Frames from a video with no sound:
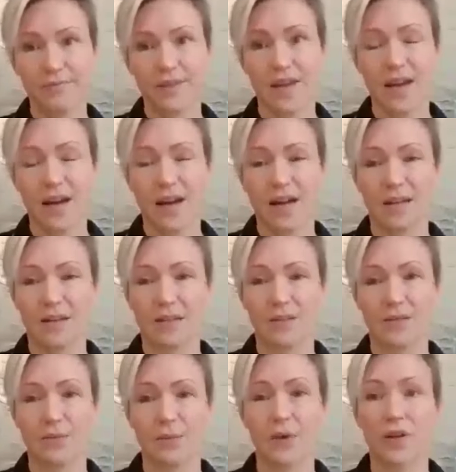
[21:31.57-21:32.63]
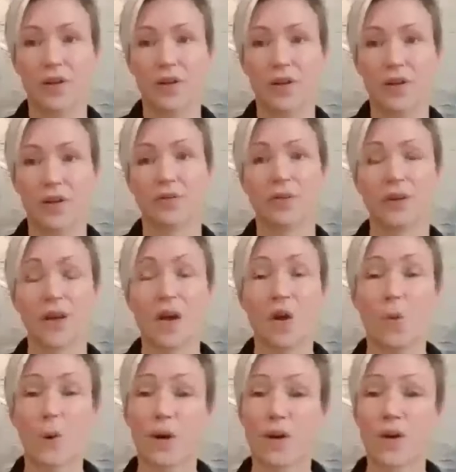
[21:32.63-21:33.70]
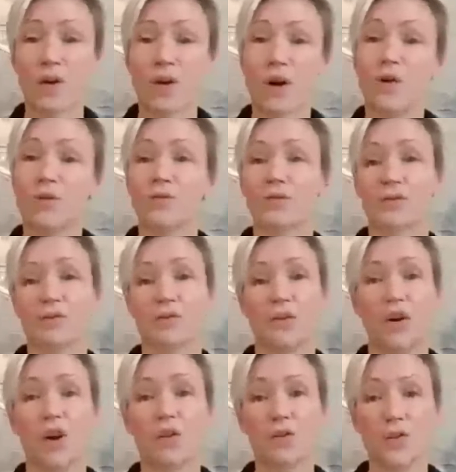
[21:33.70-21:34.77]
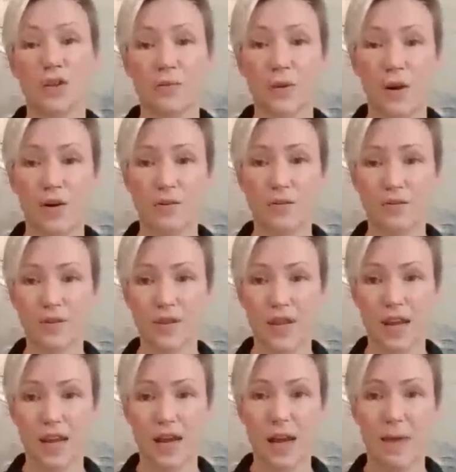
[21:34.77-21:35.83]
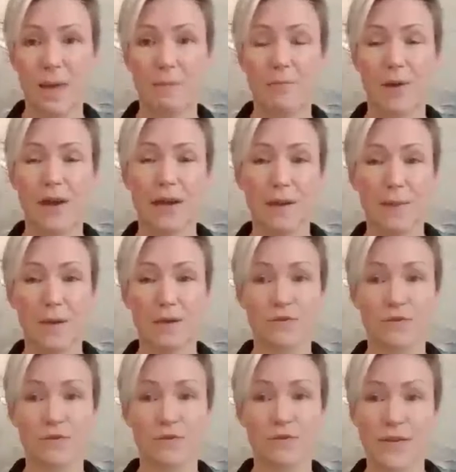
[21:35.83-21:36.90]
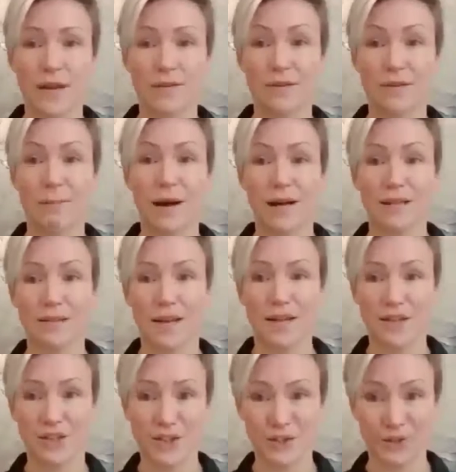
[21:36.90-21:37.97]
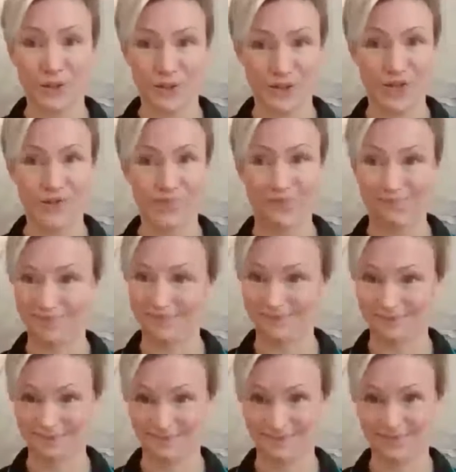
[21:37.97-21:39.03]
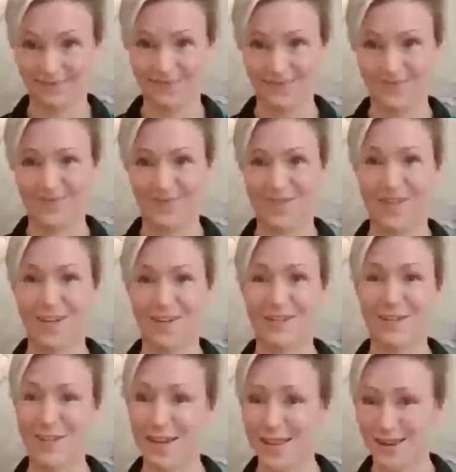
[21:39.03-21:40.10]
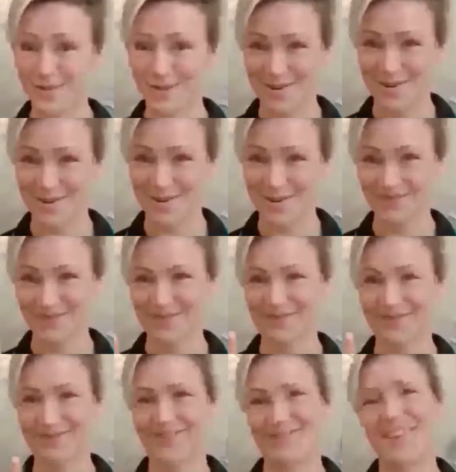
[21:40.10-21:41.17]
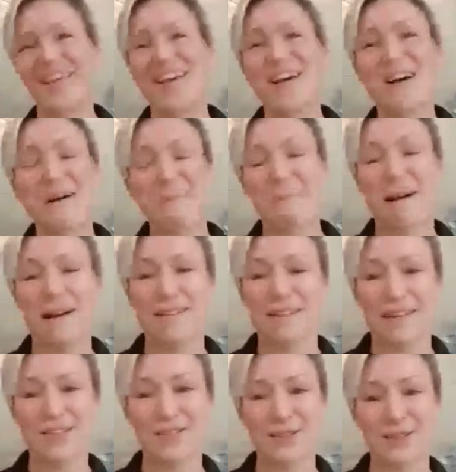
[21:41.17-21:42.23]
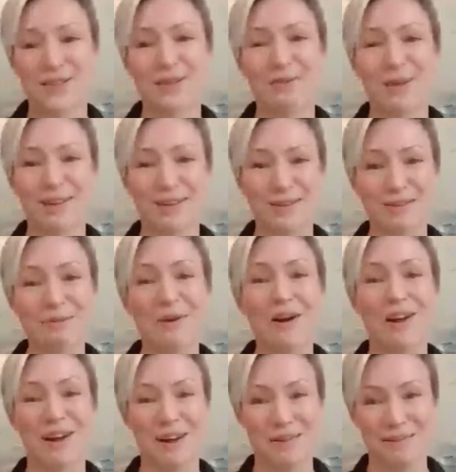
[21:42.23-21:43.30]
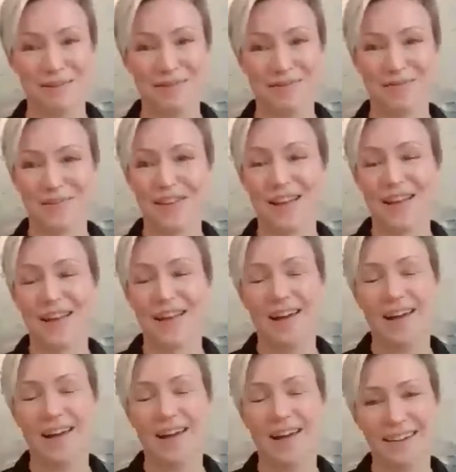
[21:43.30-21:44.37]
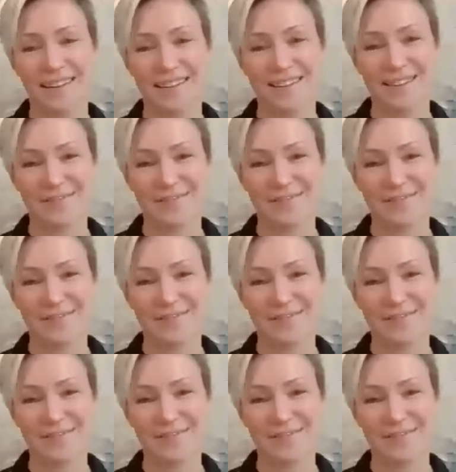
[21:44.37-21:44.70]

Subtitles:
and working on goals, long-term goals, and then breaking those goals down into bite-sized chunks. Yeah, do you like that one? Bite-sized chunks that we can swallow and